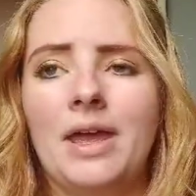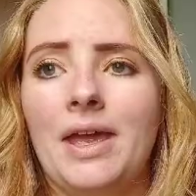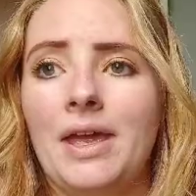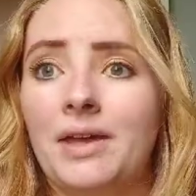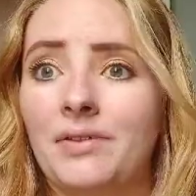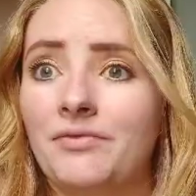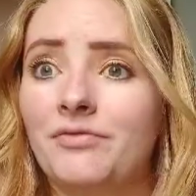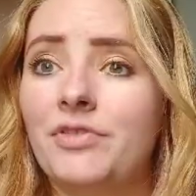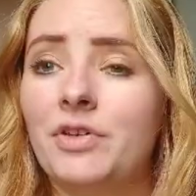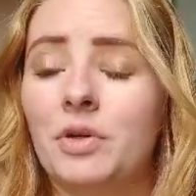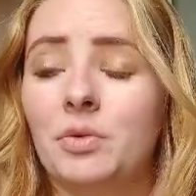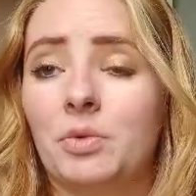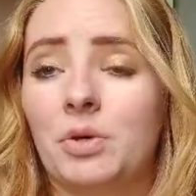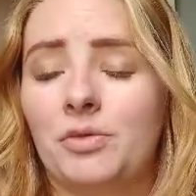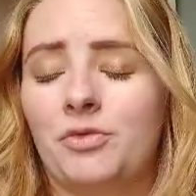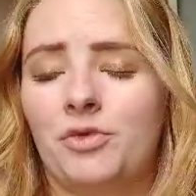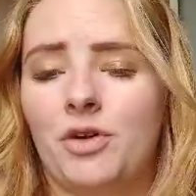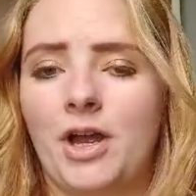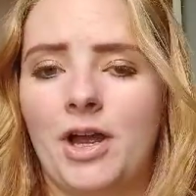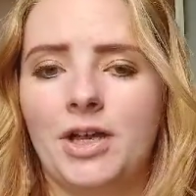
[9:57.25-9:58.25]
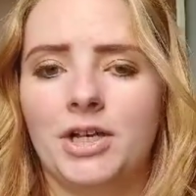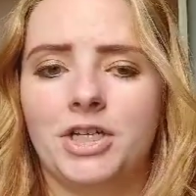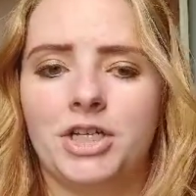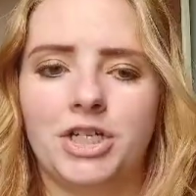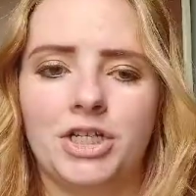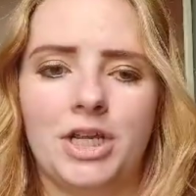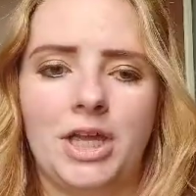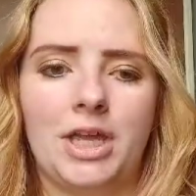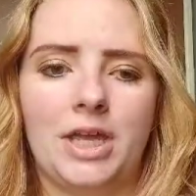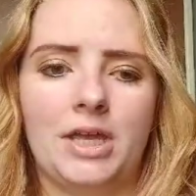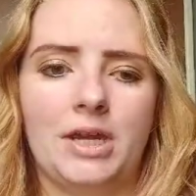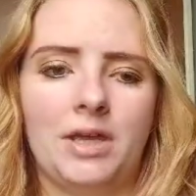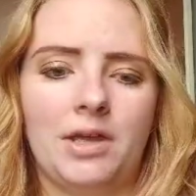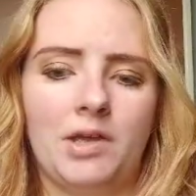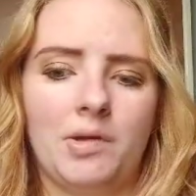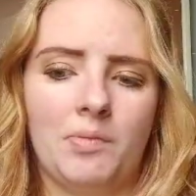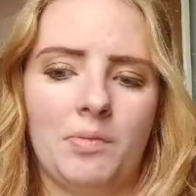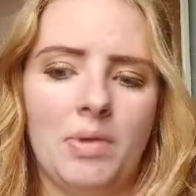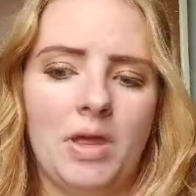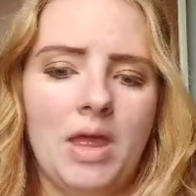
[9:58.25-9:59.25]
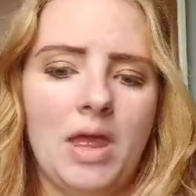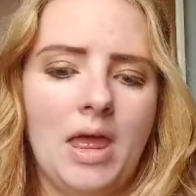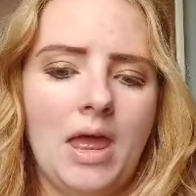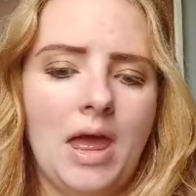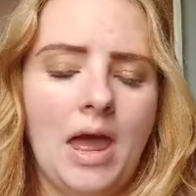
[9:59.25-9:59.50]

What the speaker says: and feel refreshed, and